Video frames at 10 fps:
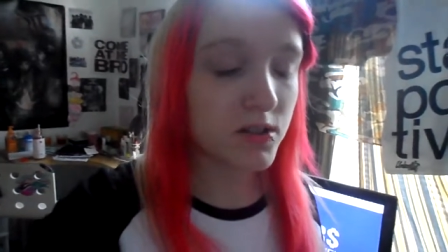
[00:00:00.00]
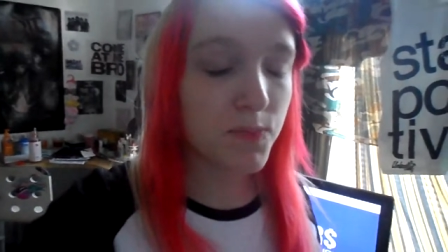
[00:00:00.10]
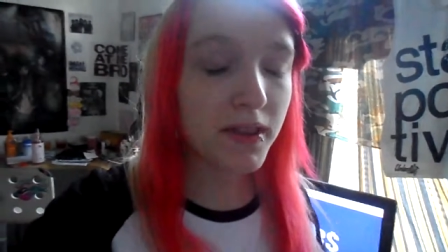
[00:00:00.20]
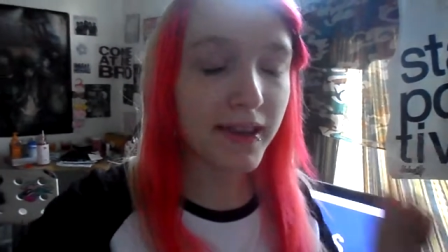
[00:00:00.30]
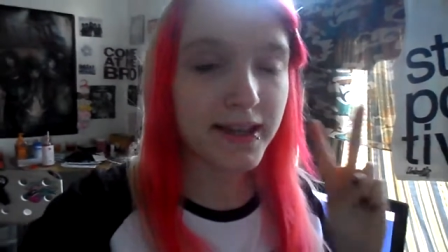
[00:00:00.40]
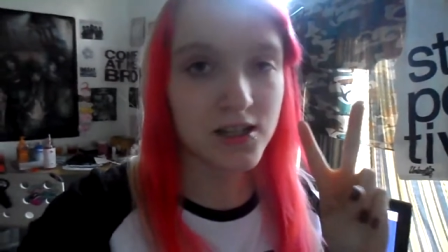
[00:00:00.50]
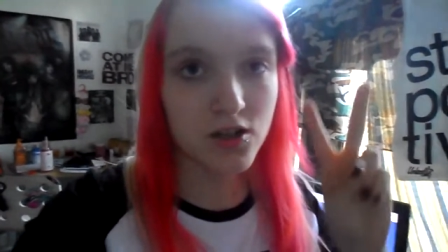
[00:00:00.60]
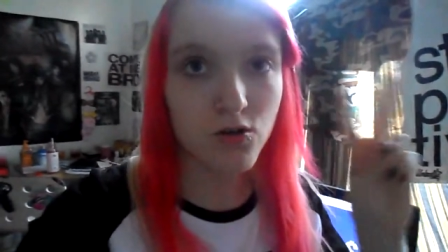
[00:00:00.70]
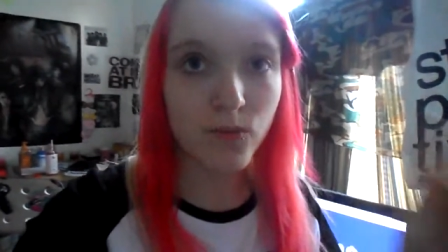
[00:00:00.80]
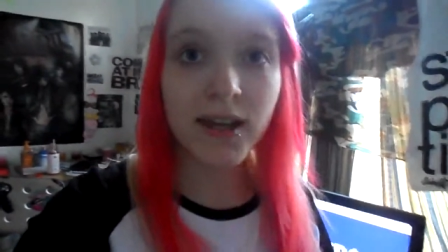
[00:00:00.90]
It's been like
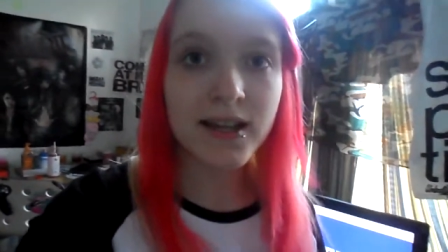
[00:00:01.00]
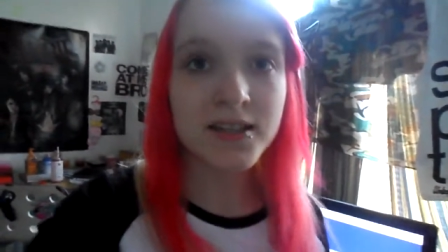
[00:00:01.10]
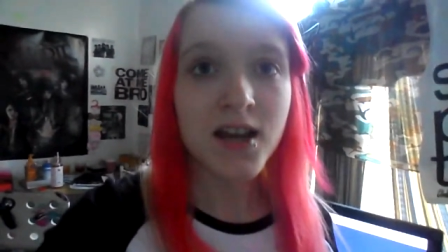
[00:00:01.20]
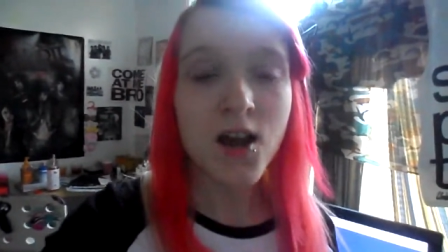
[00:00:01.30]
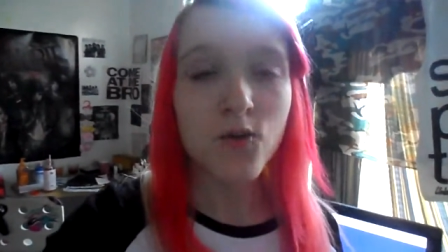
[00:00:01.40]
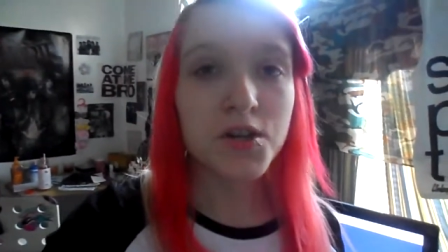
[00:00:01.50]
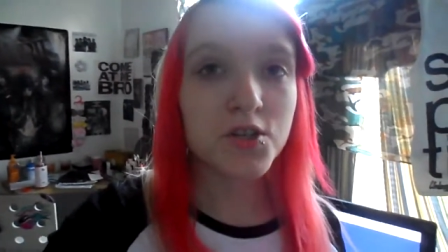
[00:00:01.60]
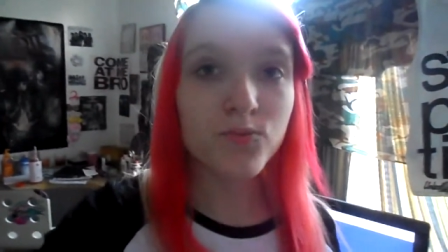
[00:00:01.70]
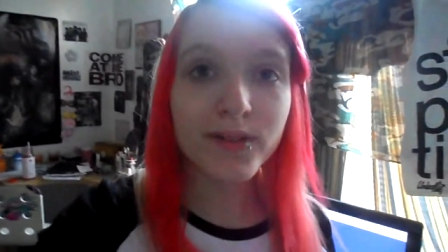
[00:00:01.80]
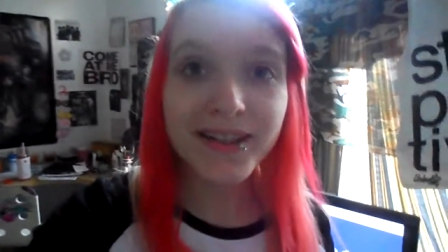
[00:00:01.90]
2 weeks, which
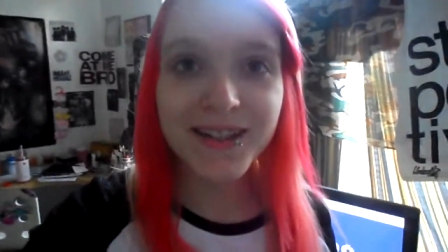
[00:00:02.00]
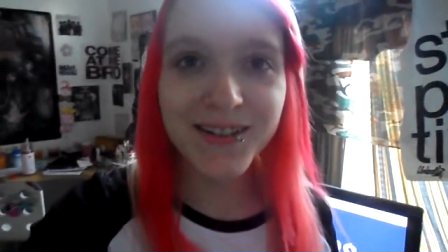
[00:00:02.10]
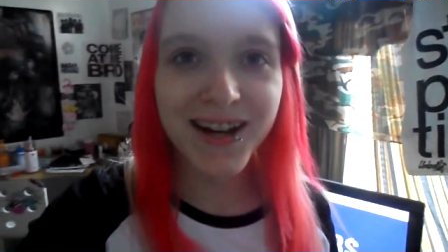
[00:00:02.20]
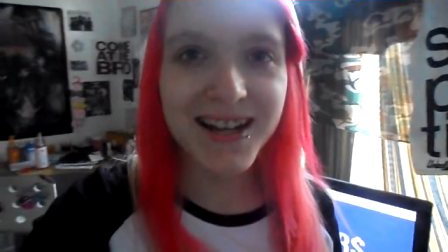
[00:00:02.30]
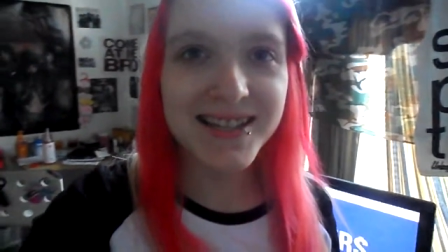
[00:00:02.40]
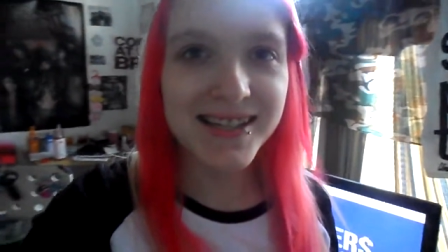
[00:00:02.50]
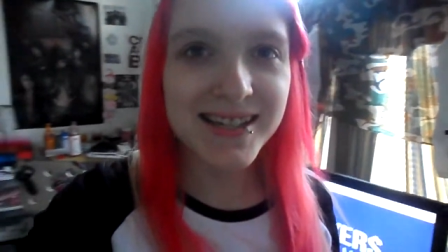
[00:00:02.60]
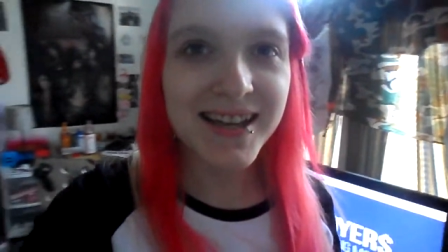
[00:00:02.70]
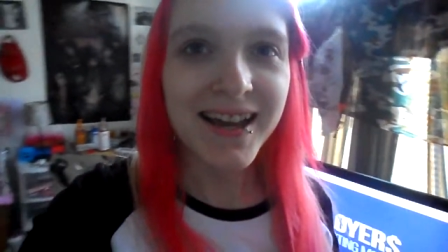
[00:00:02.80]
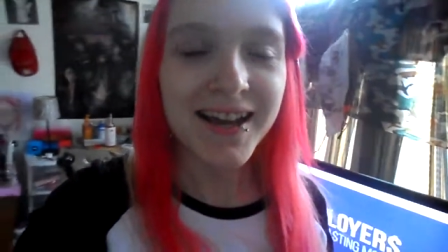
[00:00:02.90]
is really
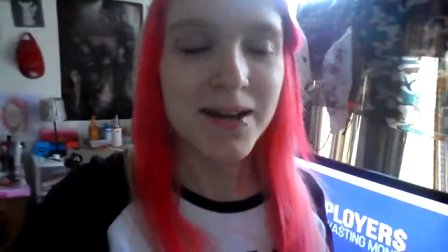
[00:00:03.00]
crazy.